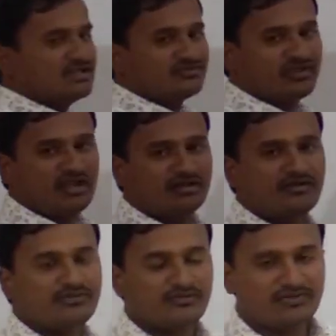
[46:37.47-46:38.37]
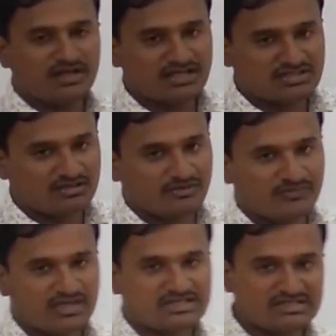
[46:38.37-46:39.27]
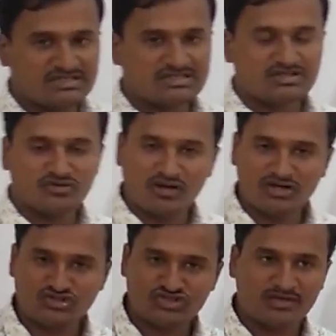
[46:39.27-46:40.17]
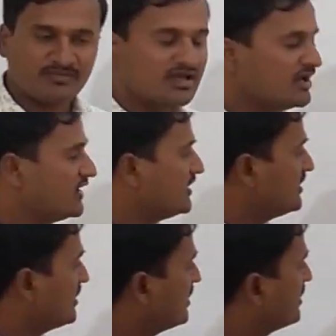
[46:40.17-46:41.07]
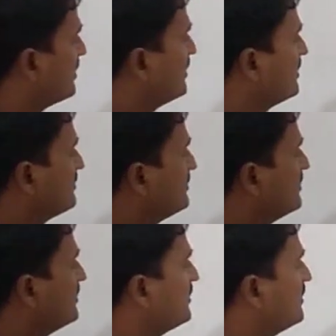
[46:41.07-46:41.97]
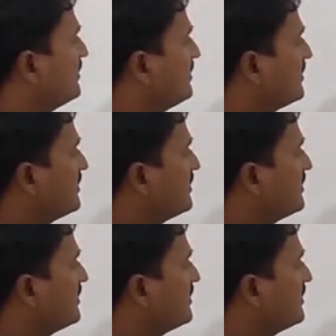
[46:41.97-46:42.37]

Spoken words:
the sign of f dash of x is not same. Here the